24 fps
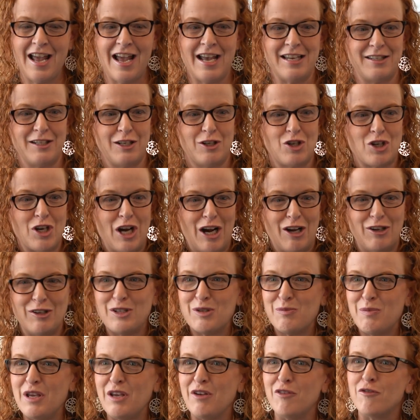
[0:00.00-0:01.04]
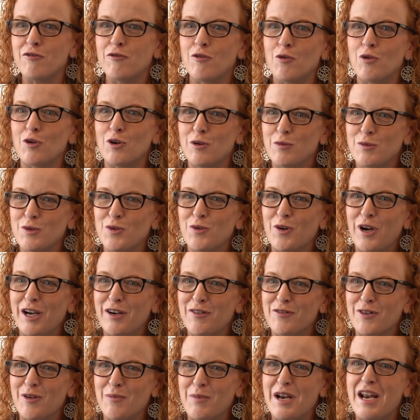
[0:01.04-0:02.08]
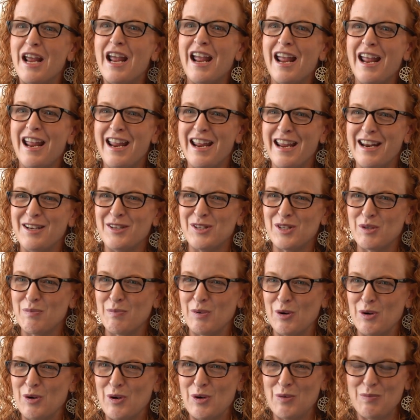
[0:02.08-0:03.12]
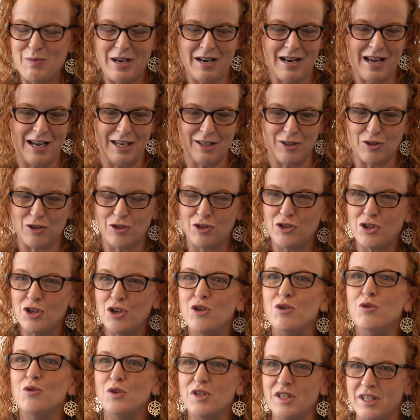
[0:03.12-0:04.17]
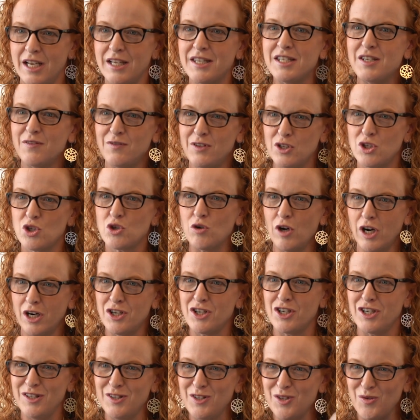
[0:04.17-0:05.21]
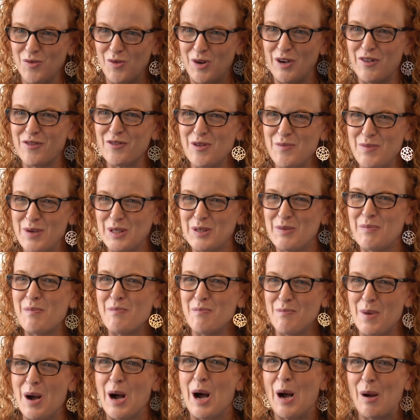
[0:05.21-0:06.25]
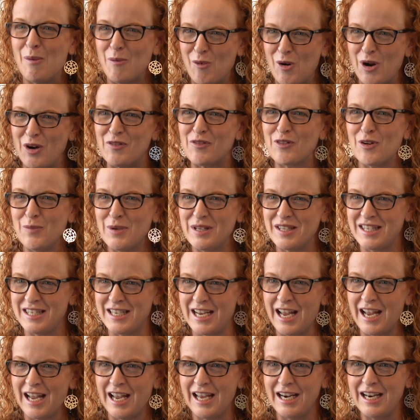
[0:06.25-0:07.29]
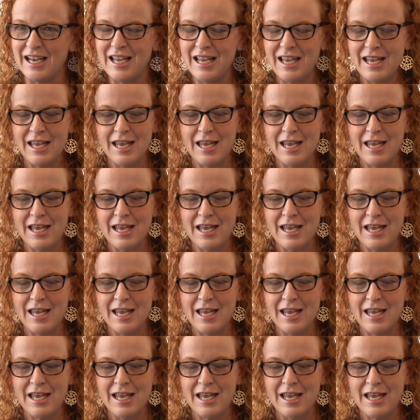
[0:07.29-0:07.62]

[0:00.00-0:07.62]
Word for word: as a child is being formed, right, from an egg and a sperm, it has two sets of instructions, one from its mom, one from its dad.